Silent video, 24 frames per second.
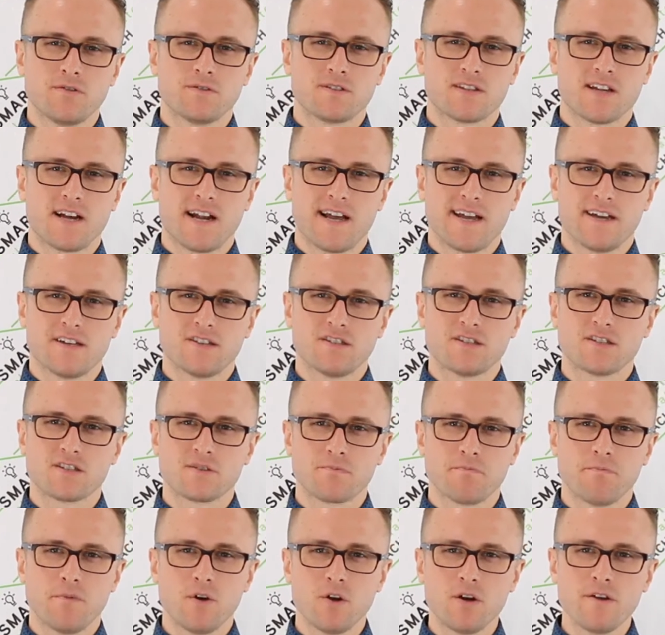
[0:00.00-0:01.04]
you today on
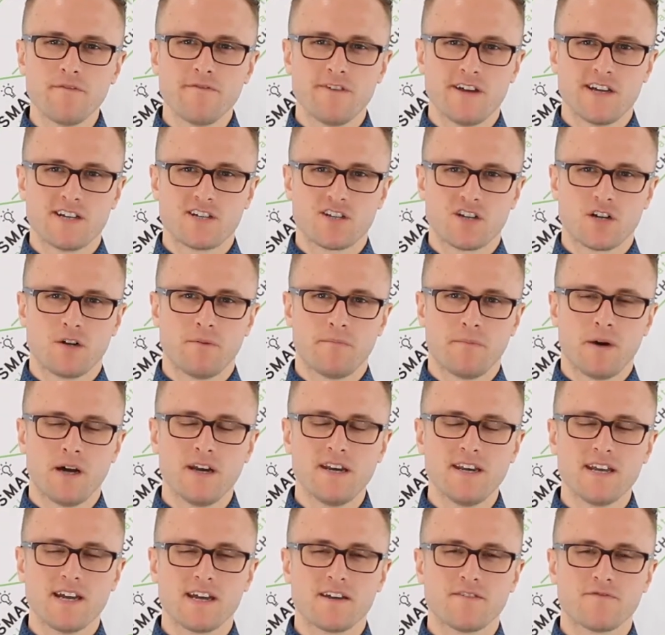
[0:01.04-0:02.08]
this Motivational
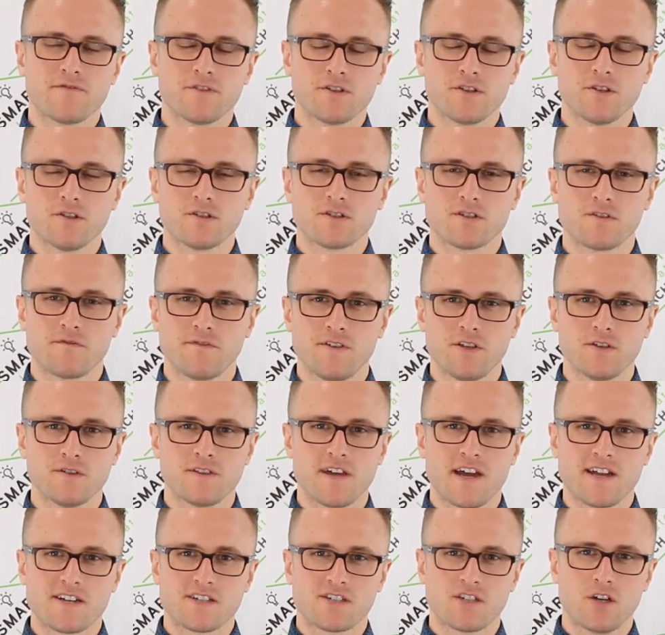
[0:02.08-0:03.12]
Monday for those of you
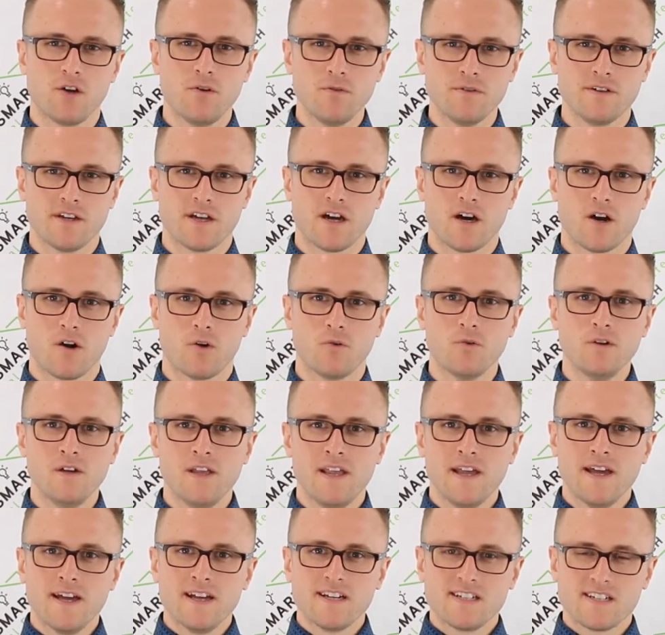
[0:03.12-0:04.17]
that don't know,
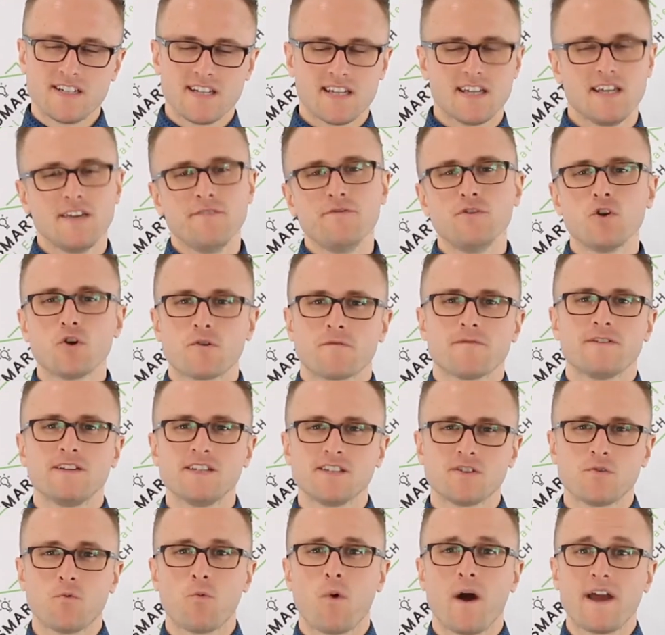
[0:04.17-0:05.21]
to give you a
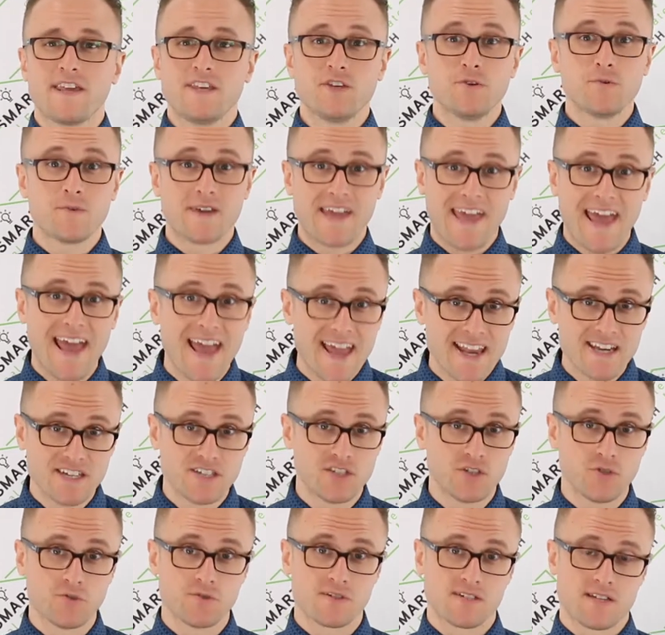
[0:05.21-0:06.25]
reason why you can
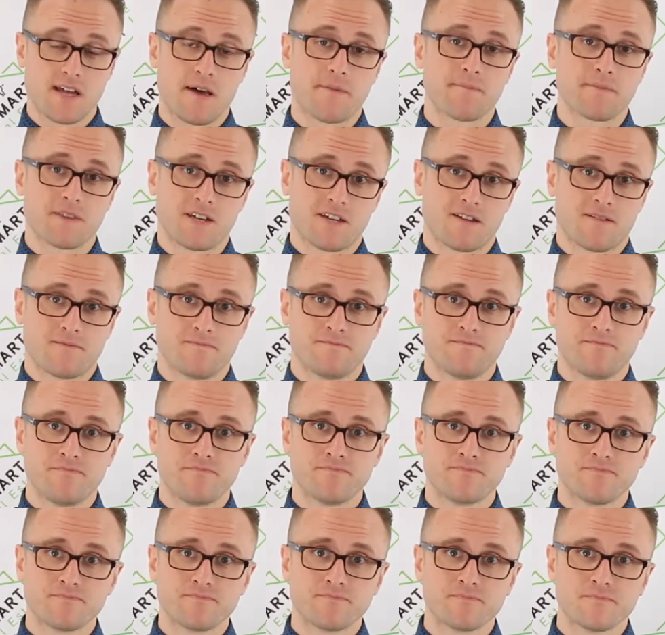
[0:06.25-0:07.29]
do something.
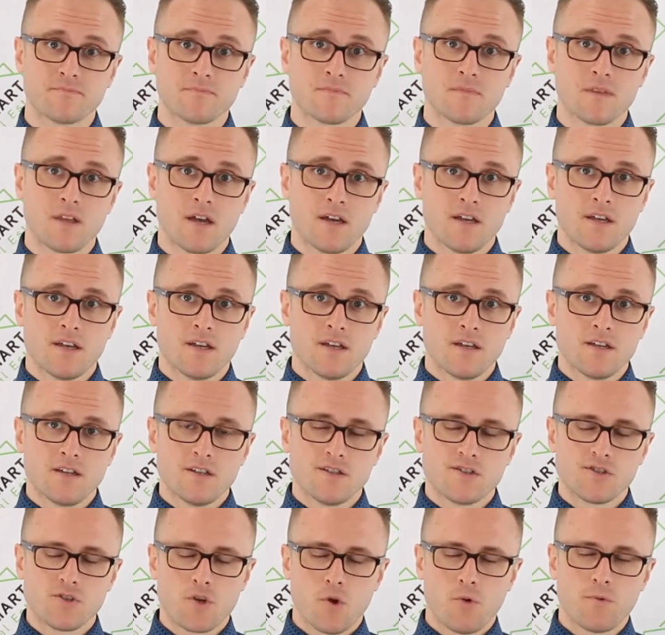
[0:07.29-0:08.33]

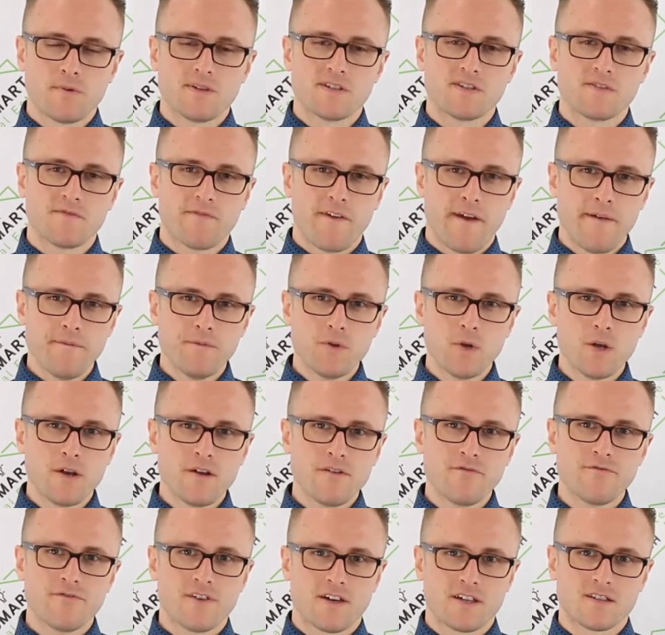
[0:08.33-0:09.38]
So it was
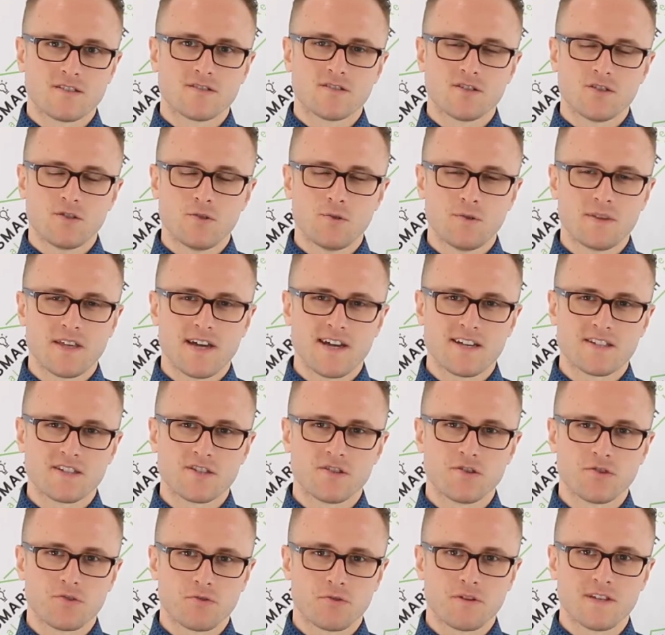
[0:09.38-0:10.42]
February 5th,
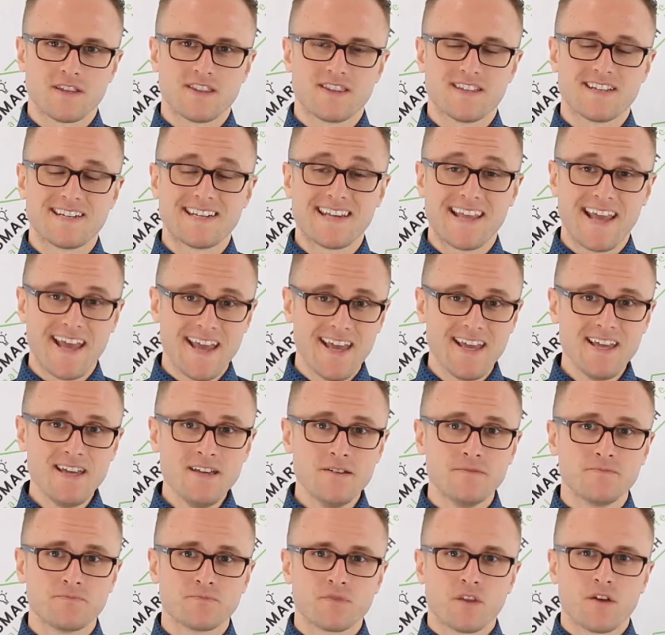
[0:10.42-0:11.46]
2003, the
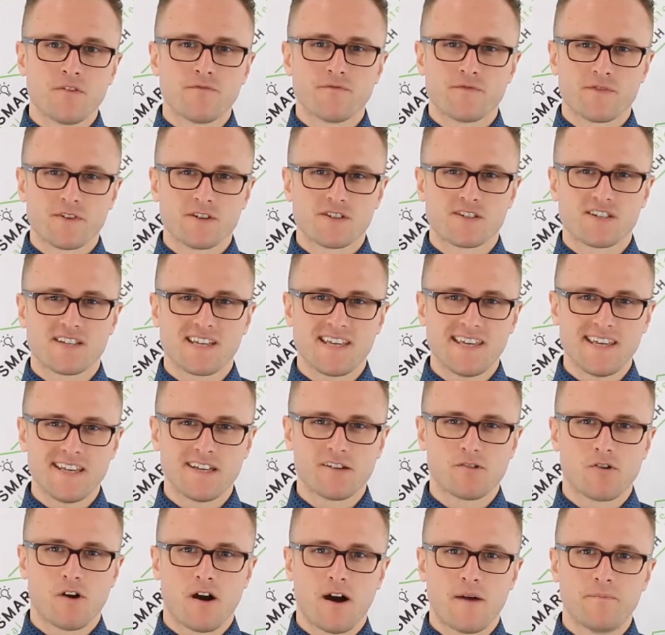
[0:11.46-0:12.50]
day first Ski
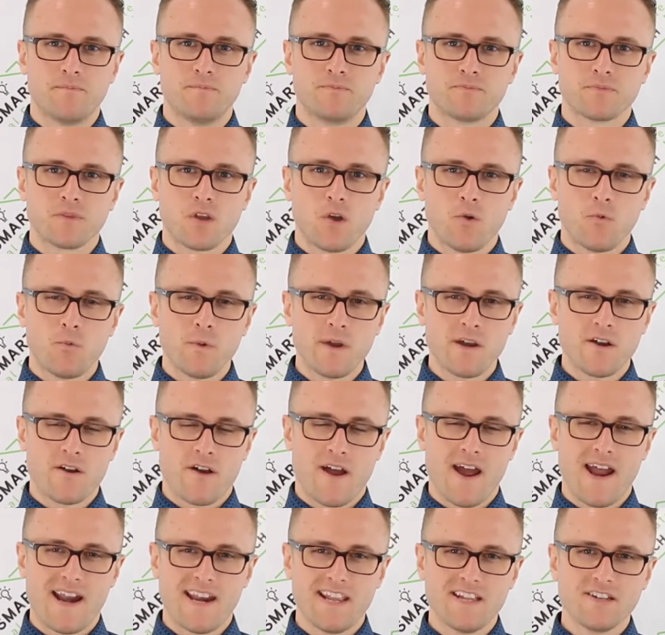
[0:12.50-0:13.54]
Club. We
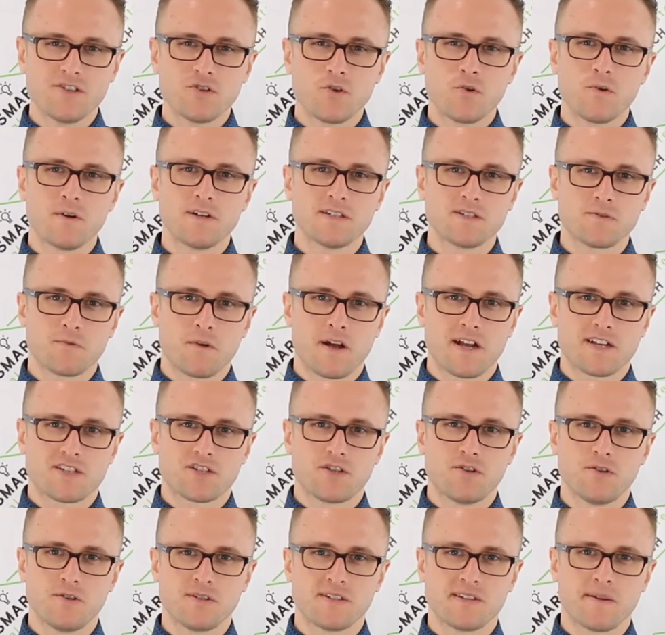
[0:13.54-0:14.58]
are heading towards
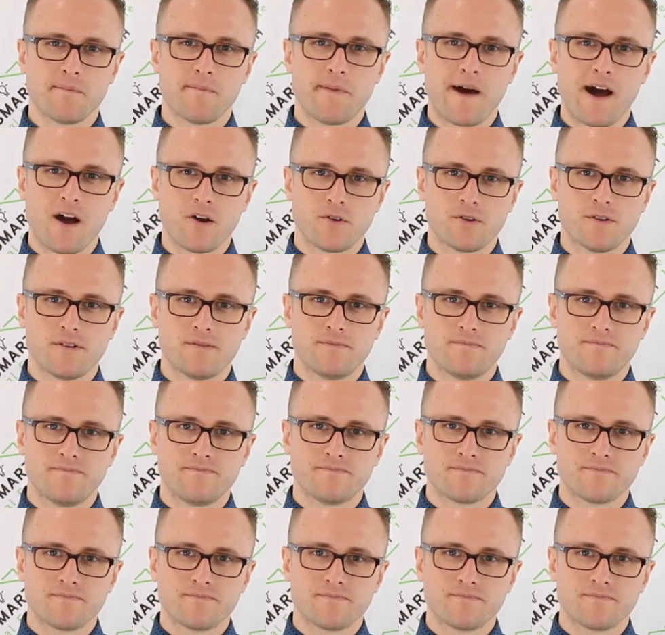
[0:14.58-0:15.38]
Wachusett Mountain.